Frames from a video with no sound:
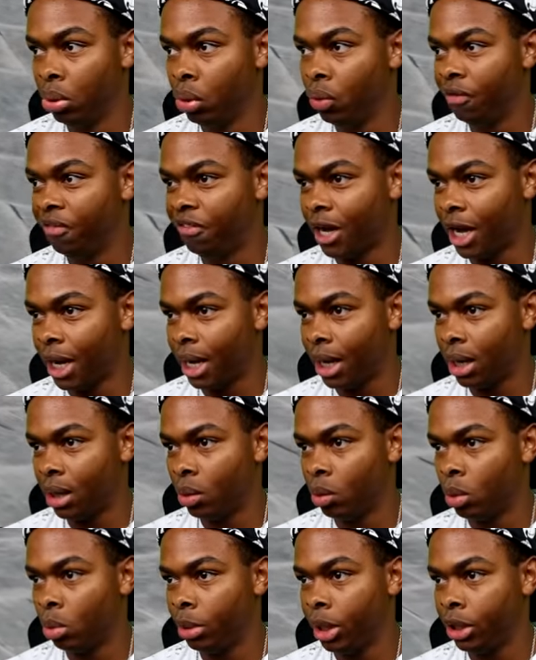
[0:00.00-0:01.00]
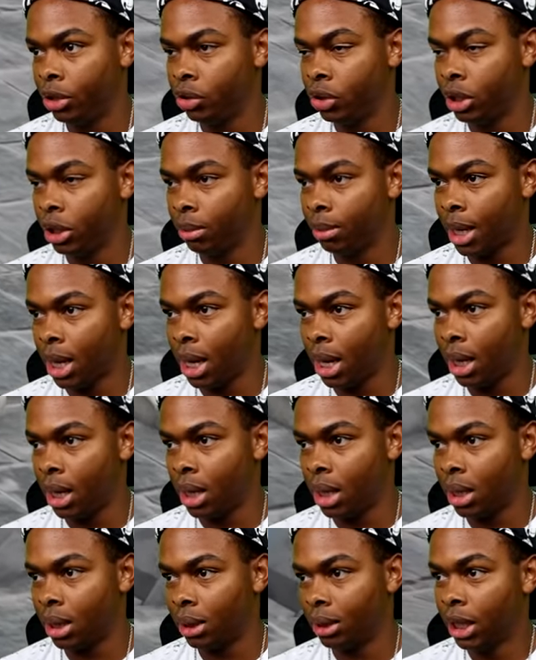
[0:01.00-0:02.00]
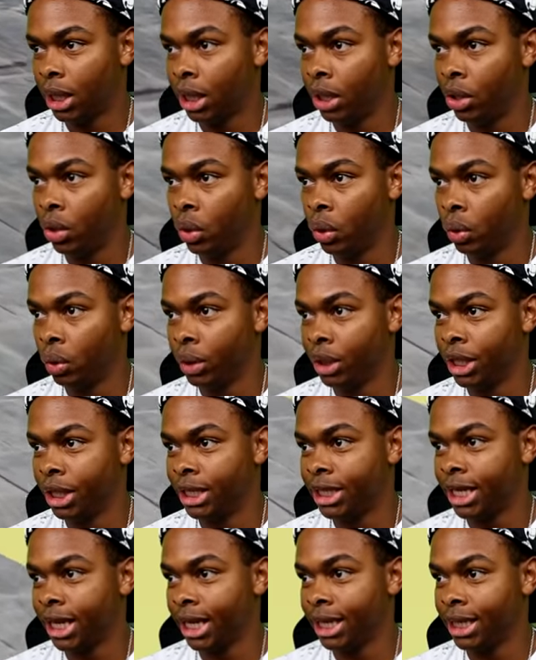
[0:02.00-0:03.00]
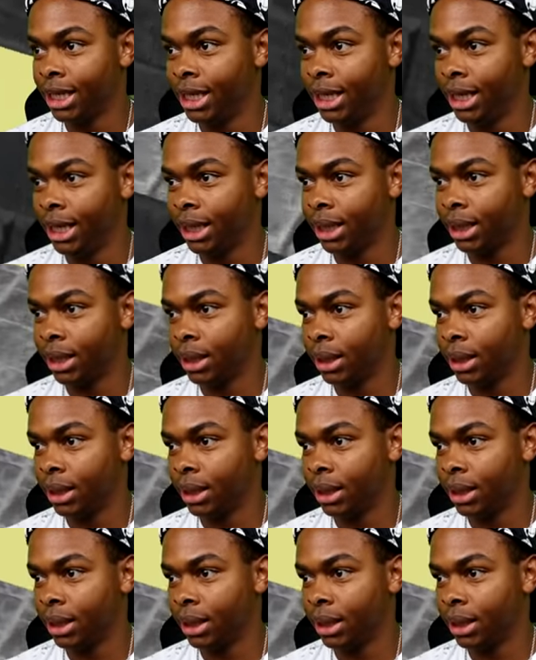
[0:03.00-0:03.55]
Blue fire will make you jump higher. I know the technique,